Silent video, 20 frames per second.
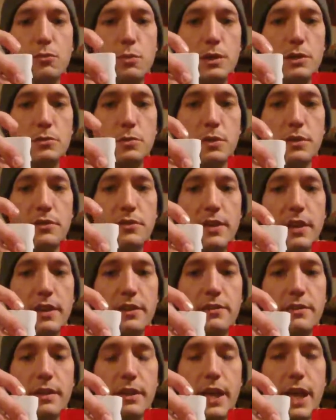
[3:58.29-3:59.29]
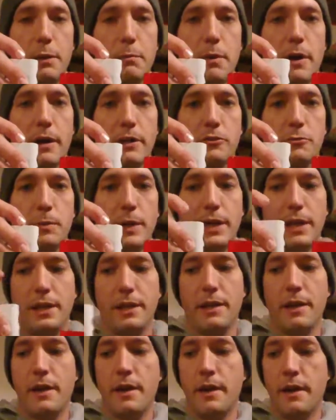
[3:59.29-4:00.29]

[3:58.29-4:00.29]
which was this, the Kbox Mini,